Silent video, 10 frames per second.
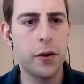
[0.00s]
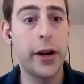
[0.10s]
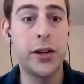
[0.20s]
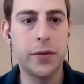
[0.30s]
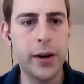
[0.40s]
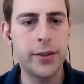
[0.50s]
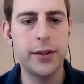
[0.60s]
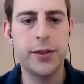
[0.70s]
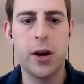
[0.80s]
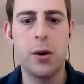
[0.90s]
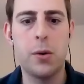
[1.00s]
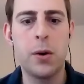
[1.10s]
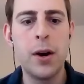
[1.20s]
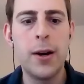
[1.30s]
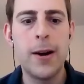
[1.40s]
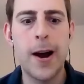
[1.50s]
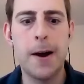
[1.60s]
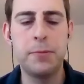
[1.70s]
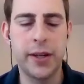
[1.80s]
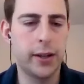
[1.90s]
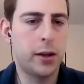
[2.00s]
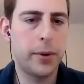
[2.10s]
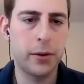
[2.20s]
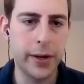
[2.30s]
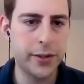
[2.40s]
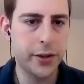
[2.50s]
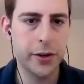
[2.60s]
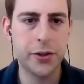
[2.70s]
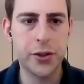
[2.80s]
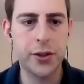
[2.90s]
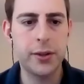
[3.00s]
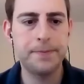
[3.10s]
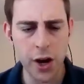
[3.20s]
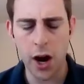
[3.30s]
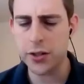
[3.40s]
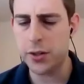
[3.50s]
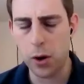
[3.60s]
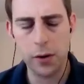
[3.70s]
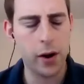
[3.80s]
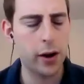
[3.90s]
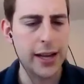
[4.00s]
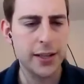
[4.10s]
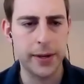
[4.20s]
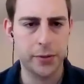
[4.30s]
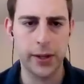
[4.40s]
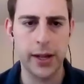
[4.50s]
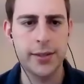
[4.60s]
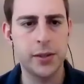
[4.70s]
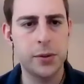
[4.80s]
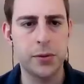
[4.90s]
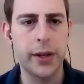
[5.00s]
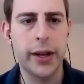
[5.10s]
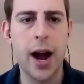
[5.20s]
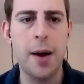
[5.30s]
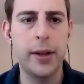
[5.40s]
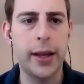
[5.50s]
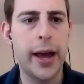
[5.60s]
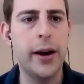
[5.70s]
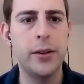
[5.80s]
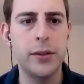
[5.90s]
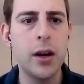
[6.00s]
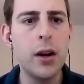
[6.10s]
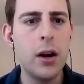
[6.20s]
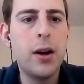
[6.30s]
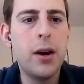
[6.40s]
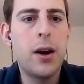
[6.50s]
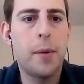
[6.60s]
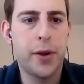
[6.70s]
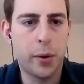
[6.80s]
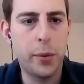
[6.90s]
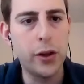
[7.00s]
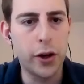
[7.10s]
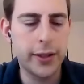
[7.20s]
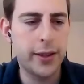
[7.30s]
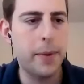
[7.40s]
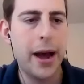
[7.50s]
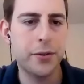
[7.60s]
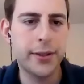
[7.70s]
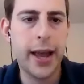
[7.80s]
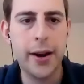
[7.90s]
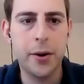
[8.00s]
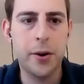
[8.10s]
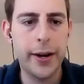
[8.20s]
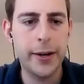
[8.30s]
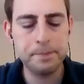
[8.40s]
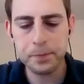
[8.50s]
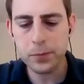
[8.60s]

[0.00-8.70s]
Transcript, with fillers: for each of us. And so um, did a little bit of research, talked to more of our classmates, realized this was really commonly held. Um, you know, when we looked at the mattress category,